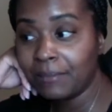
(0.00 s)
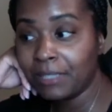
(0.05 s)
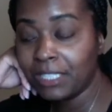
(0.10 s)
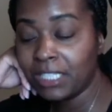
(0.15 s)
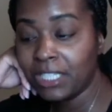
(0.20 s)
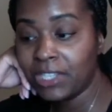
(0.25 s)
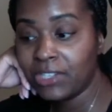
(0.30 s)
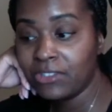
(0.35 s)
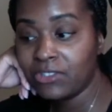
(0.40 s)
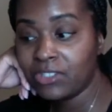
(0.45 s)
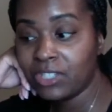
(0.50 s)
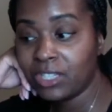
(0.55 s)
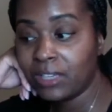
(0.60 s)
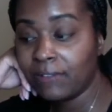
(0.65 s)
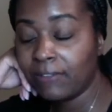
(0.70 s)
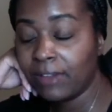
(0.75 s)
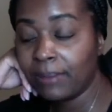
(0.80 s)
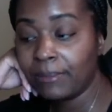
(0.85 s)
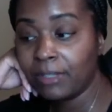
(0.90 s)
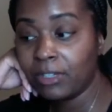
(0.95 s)
in an energy of
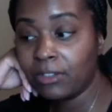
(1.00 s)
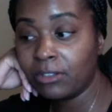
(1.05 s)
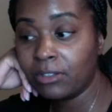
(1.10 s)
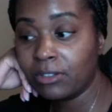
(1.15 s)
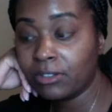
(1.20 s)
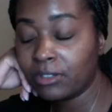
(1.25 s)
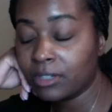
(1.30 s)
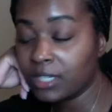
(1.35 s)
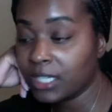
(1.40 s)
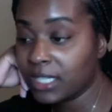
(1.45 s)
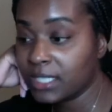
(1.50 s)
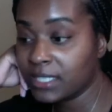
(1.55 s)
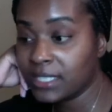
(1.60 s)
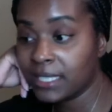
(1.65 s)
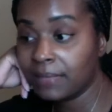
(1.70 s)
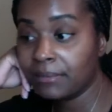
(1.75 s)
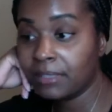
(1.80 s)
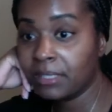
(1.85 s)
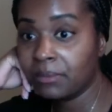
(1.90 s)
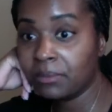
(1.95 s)
I'm no longer
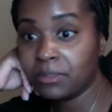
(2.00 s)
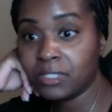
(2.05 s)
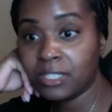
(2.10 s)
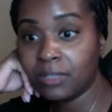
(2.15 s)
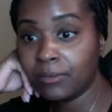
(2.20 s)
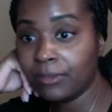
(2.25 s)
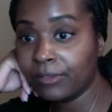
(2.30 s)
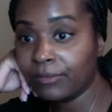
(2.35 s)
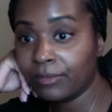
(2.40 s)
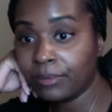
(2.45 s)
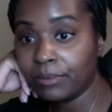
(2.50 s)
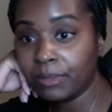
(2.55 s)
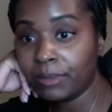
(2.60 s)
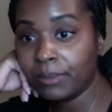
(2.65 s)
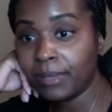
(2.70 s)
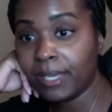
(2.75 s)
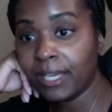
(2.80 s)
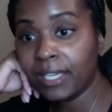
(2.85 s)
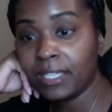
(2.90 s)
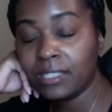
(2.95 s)
accepting someone from the
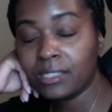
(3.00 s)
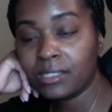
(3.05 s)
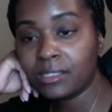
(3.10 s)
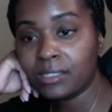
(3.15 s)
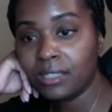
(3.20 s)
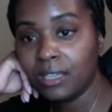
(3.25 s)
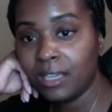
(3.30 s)
past.